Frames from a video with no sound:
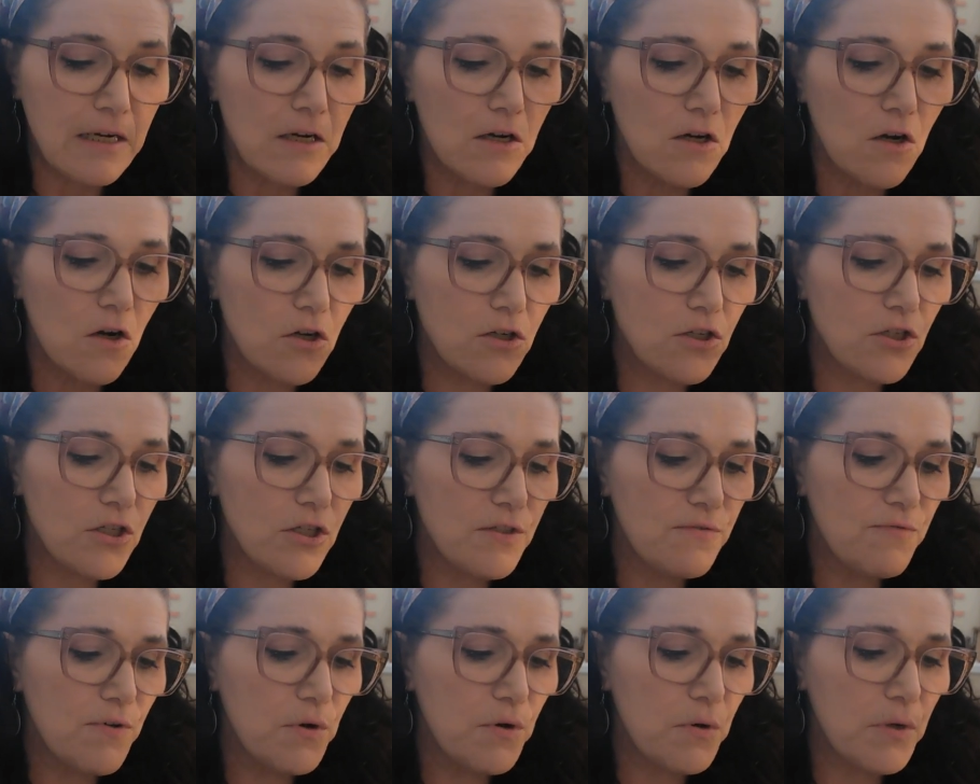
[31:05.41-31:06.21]

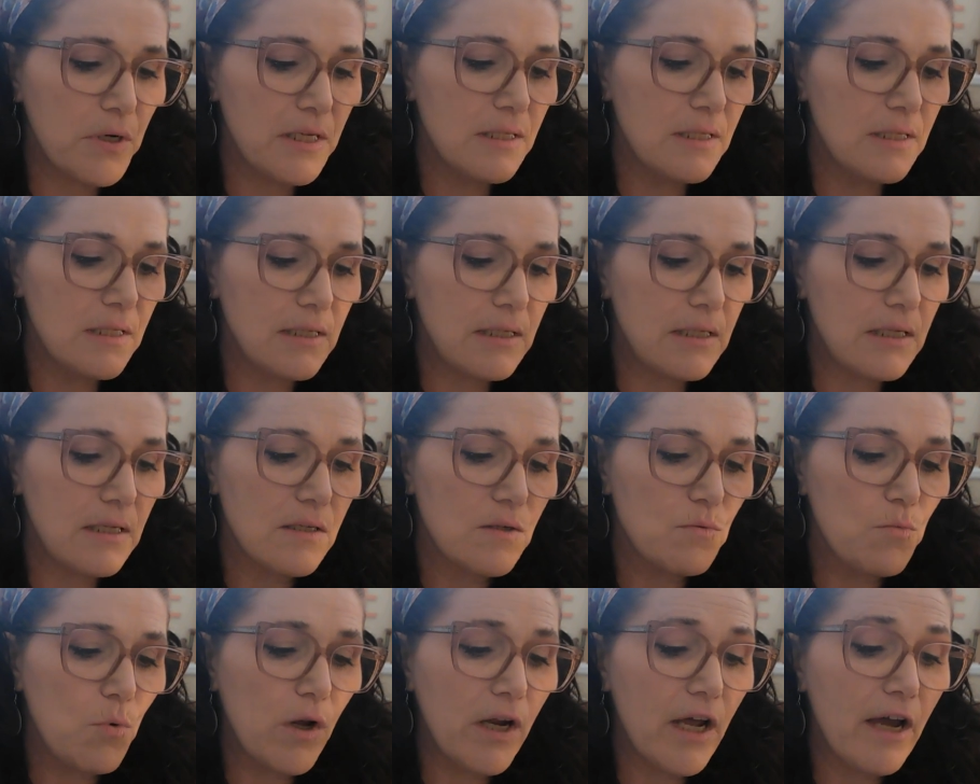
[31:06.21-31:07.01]
Conscious focus, it
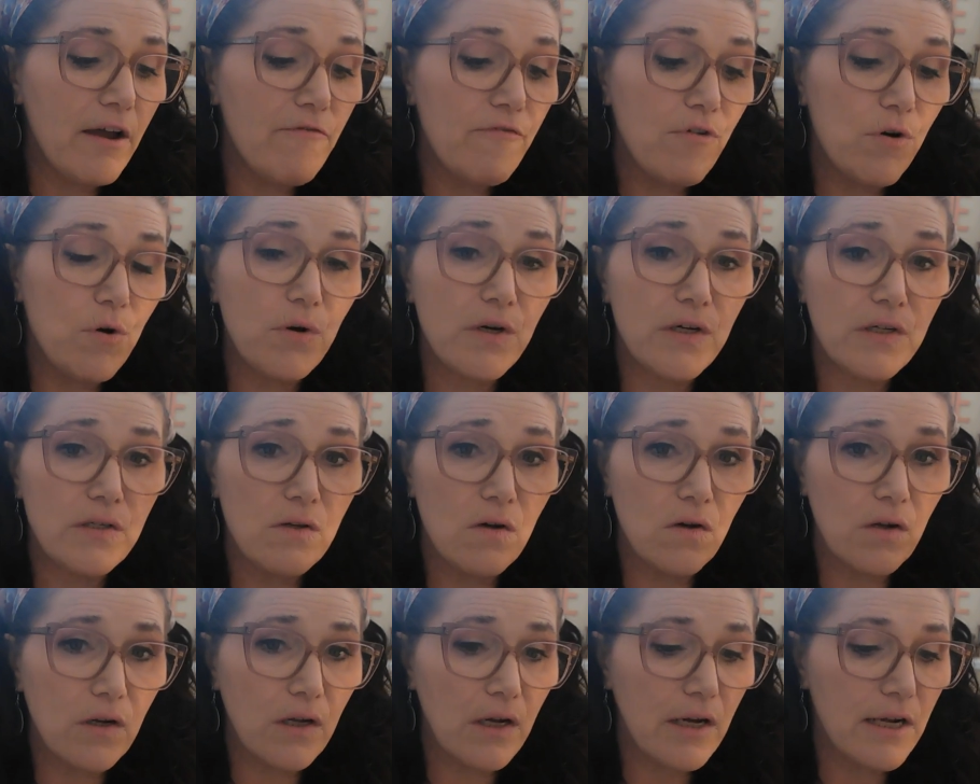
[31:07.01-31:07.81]
says, what I focus
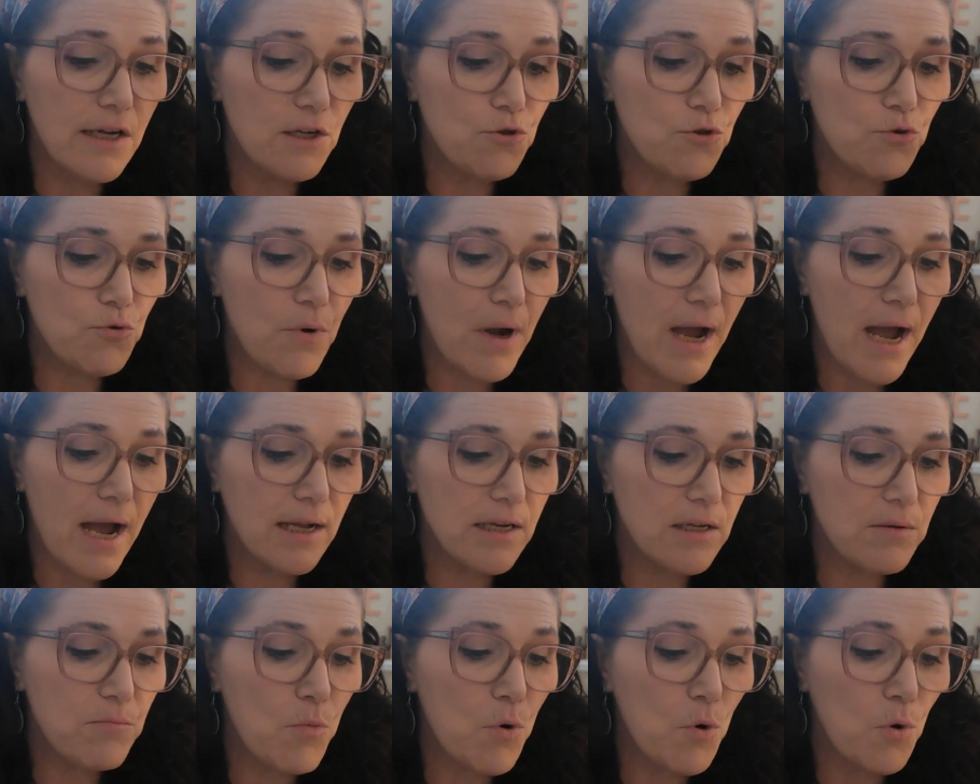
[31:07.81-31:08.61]
on, I
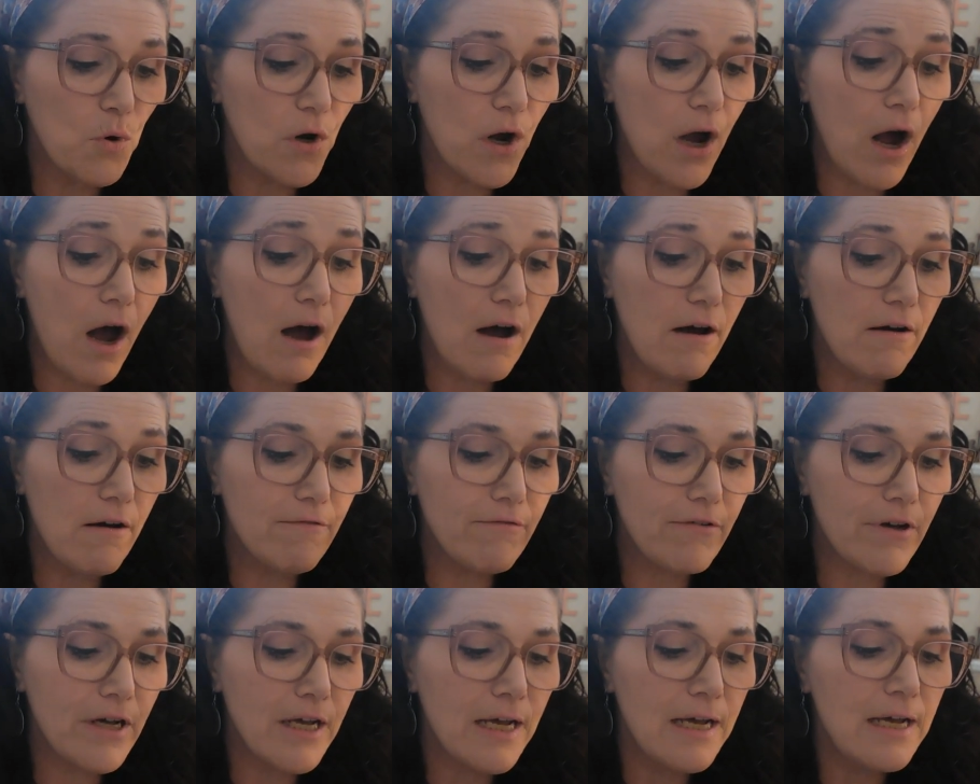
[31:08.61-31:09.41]
attract more of.
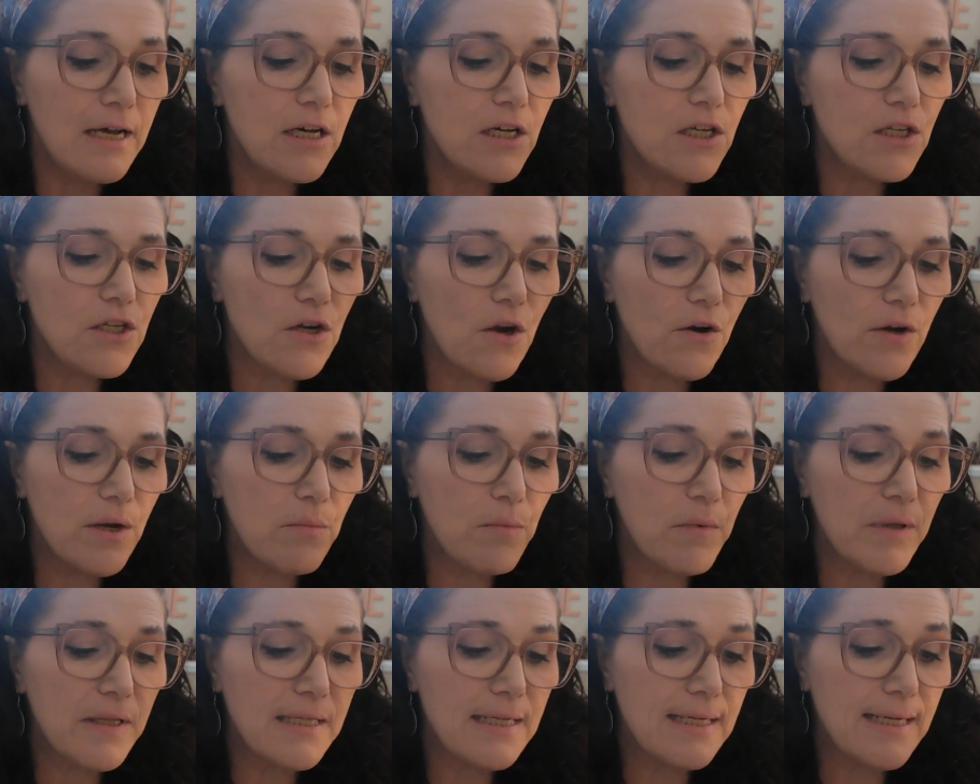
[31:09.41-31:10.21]
Starting
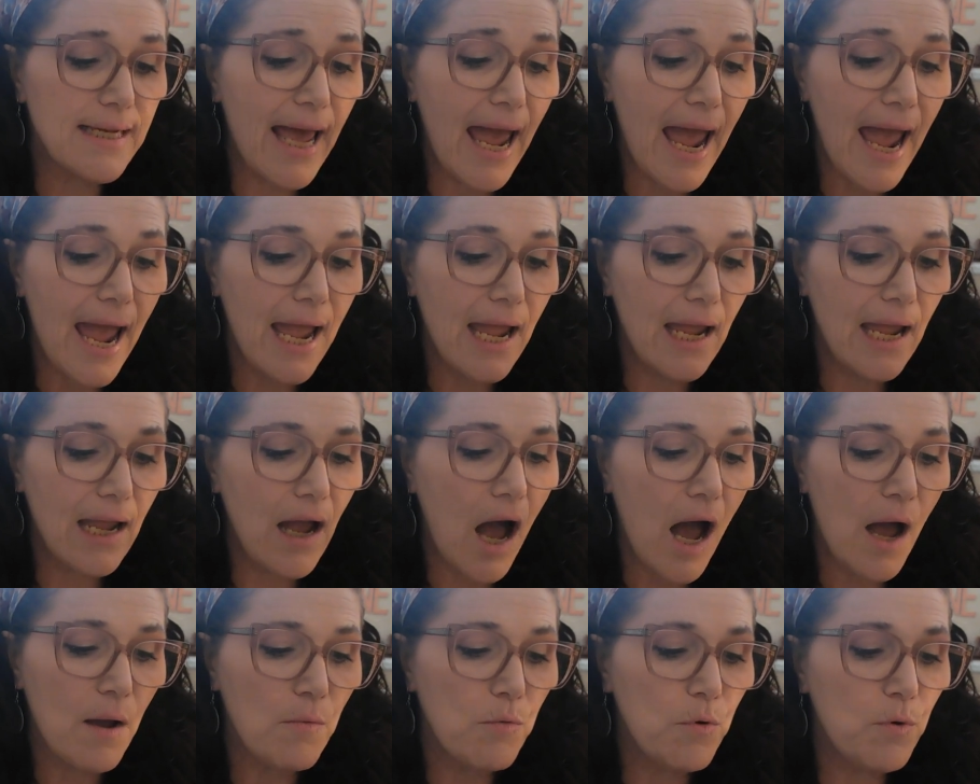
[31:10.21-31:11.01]
with today,
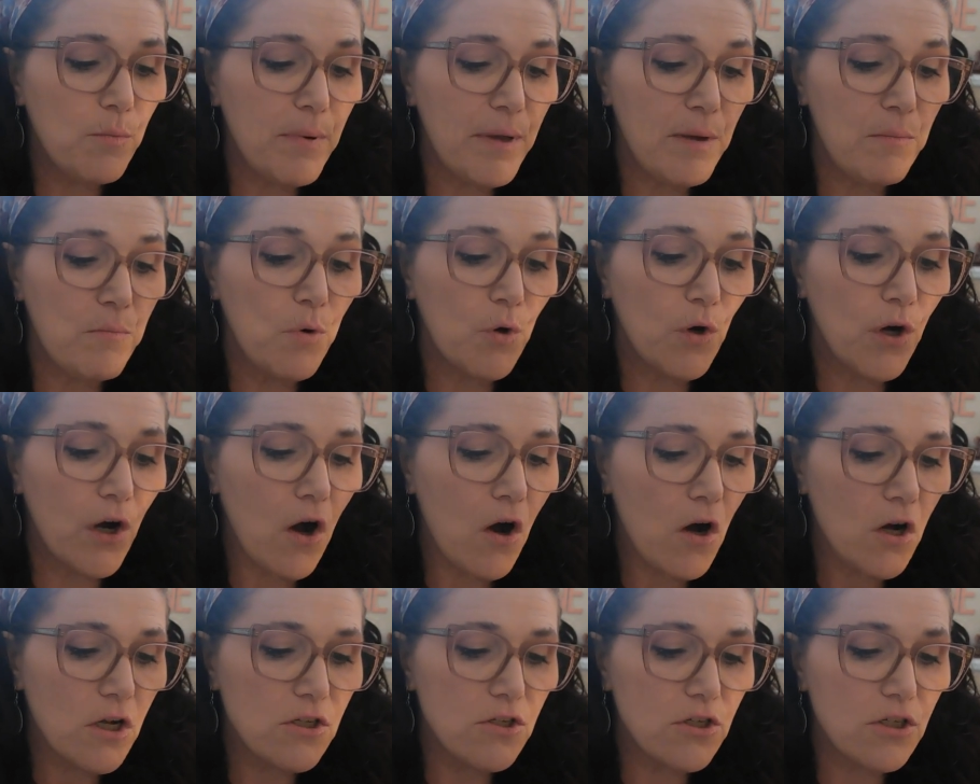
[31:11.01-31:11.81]
I will be more
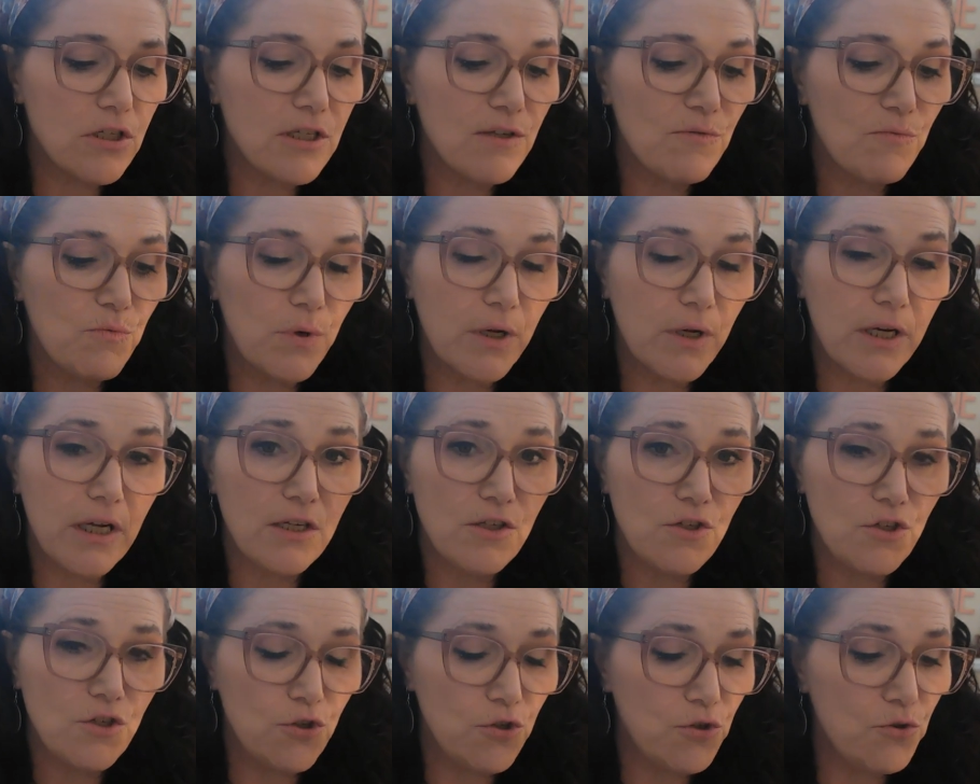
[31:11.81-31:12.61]
conscious of what I
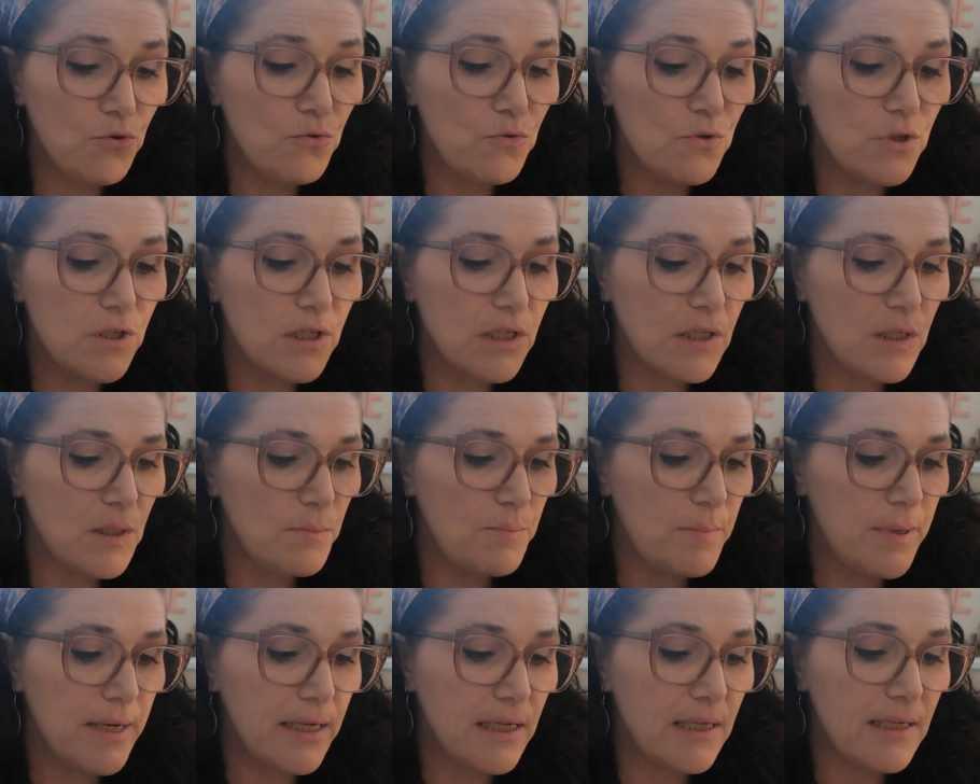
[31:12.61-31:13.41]
choose to
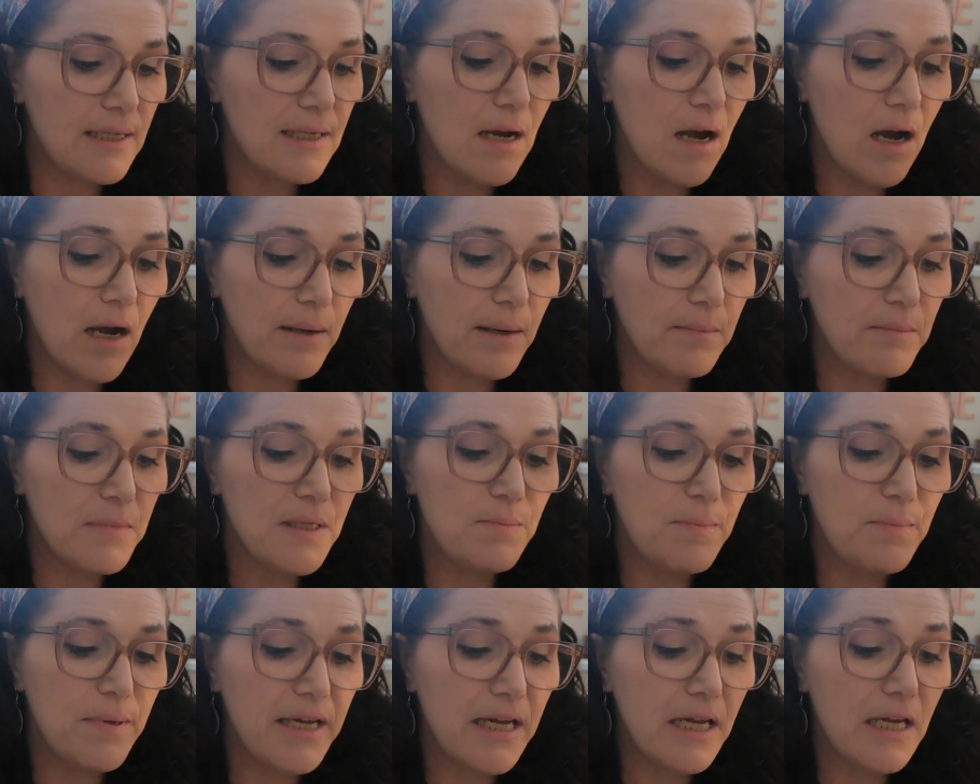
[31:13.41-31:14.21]
spend time
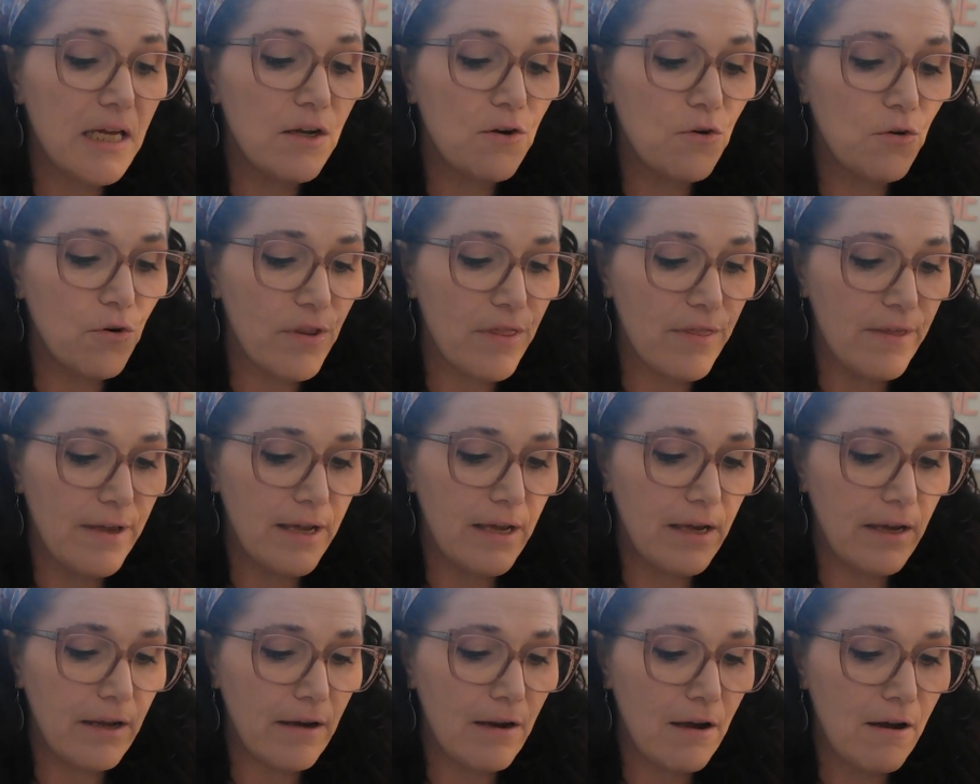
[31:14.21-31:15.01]
speaking or
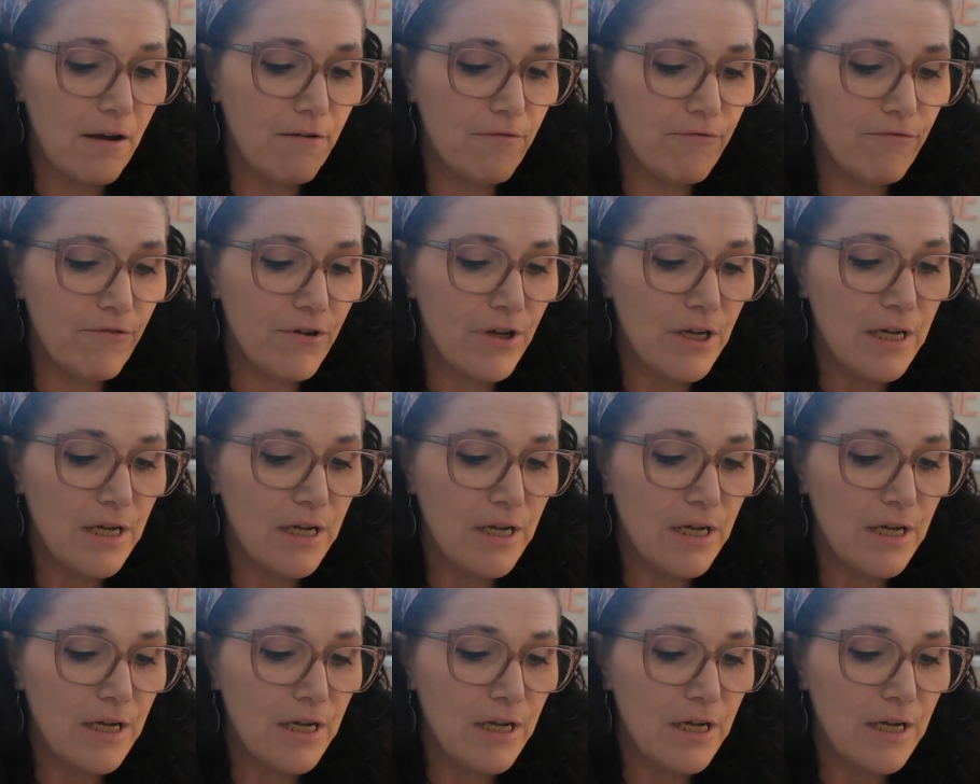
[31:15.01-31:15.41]
thinking of.